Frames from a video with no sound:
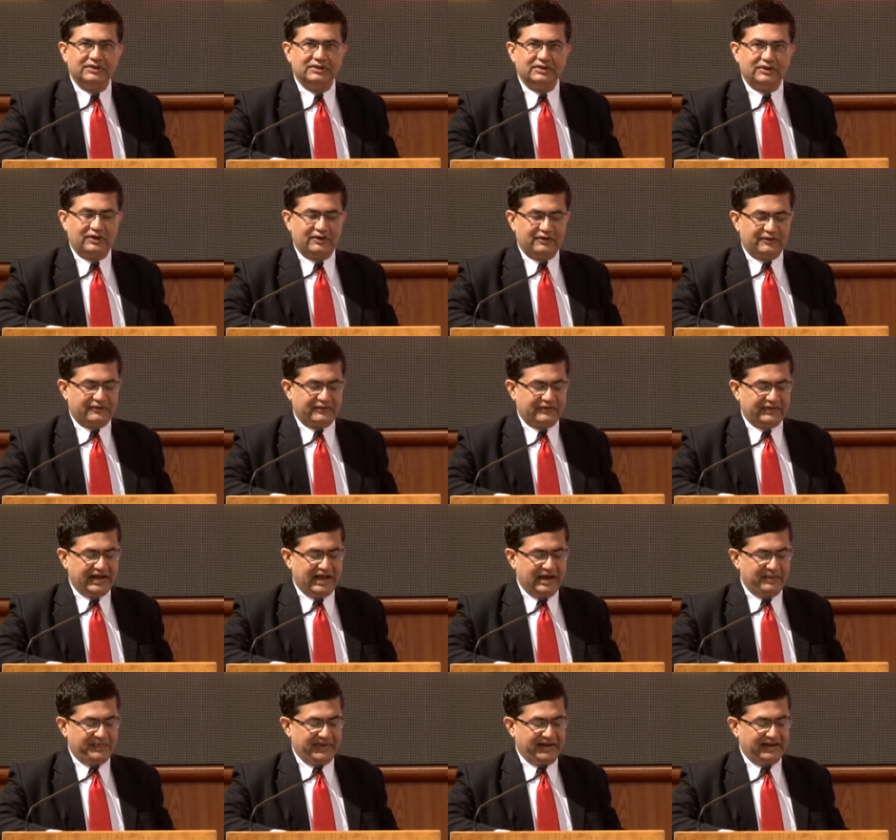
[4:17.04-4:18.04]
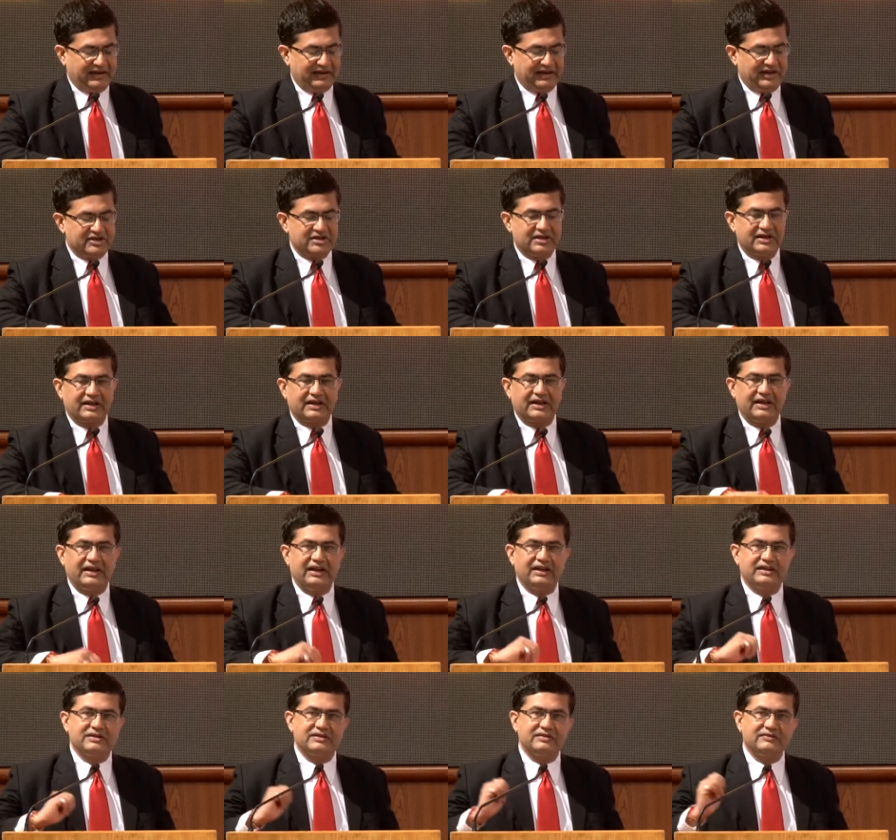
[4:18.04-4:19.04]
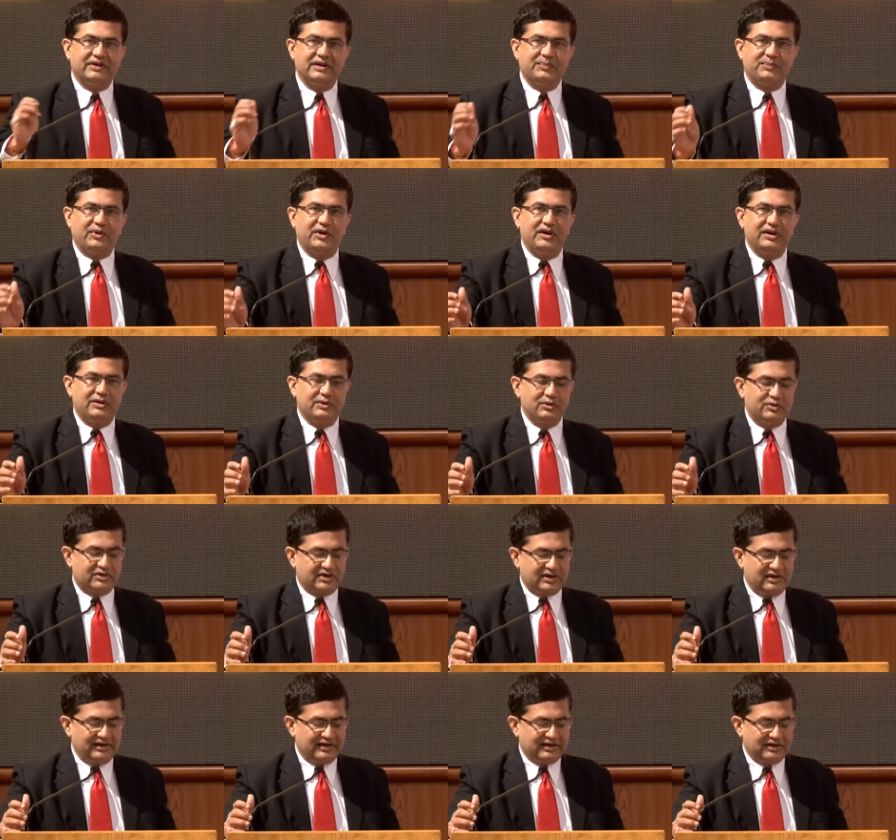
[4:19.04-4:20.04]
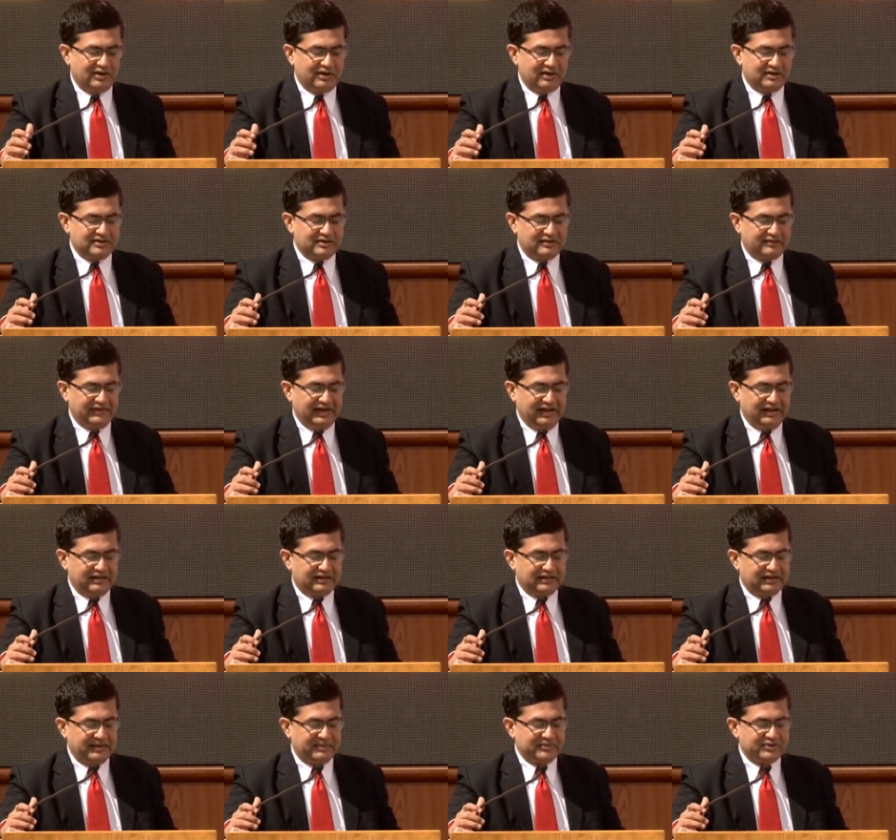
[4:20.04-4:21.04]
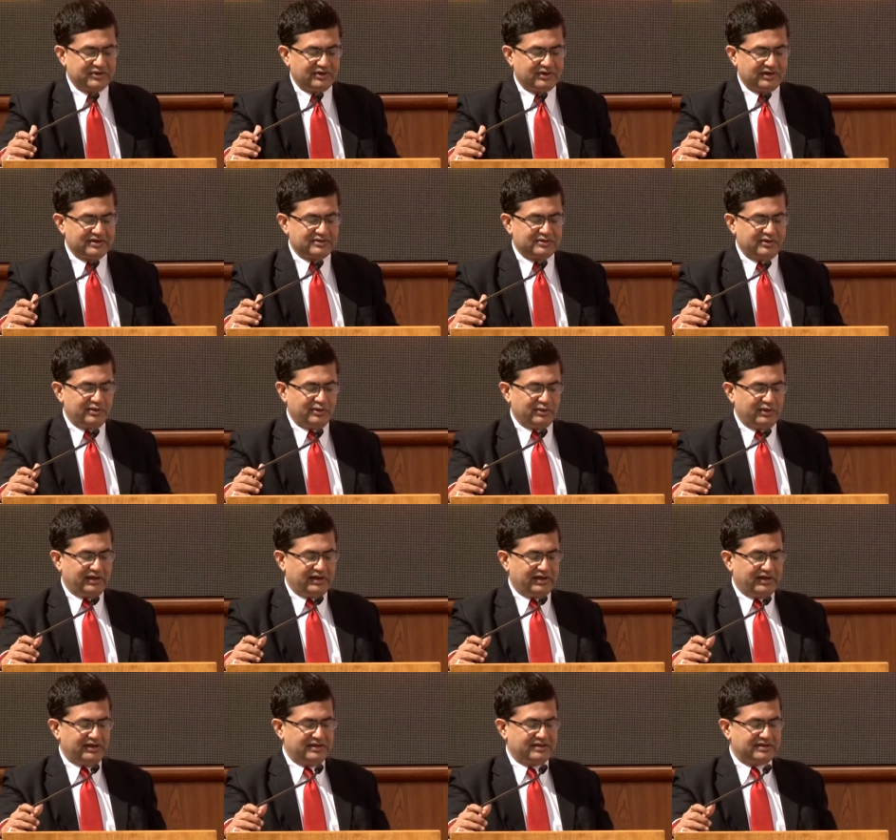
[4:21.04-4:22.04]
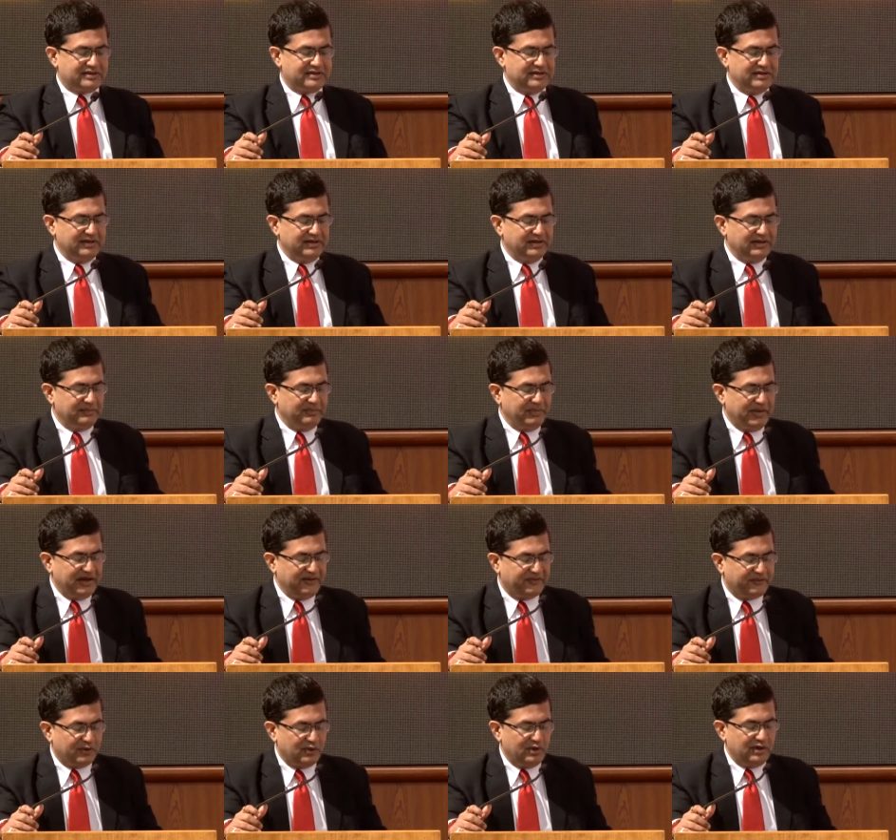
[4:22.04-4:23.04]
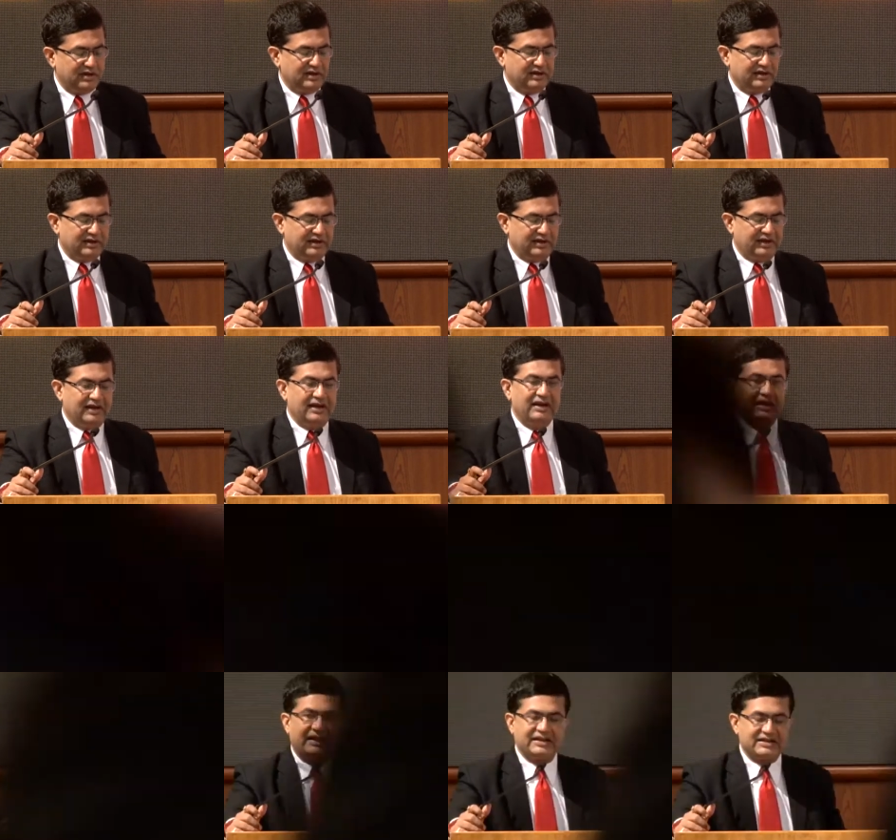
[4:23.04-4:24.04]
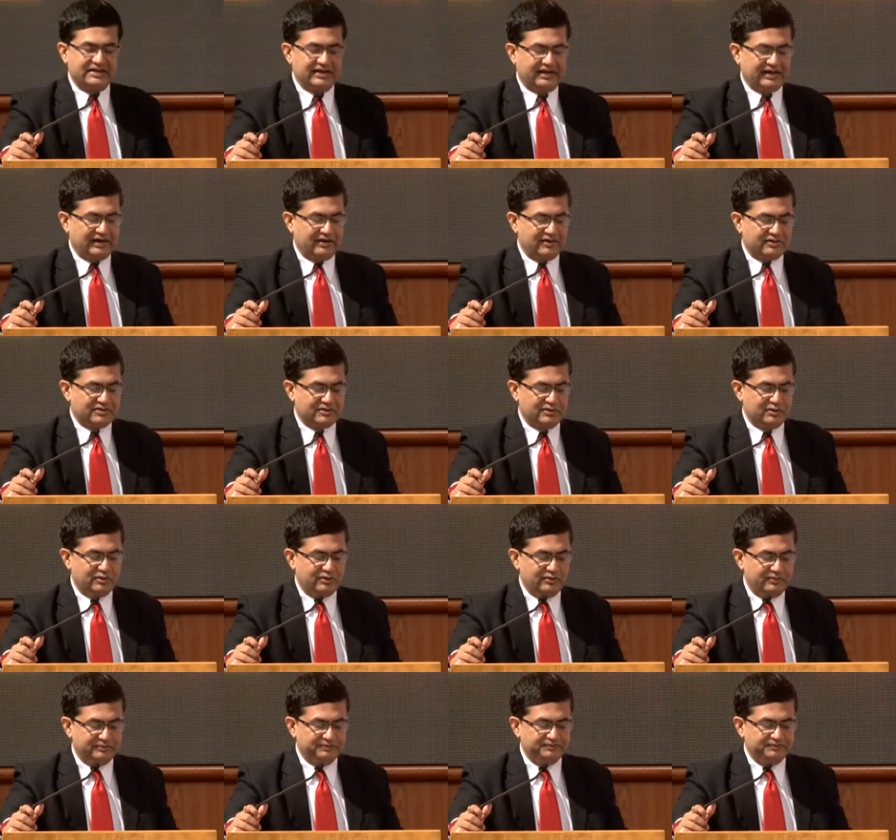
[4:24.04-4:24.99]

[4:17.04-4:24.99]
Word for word: of helping nation create $1.2 trillion of wealth. I'm sure it's going to increase manifold in next decade or so.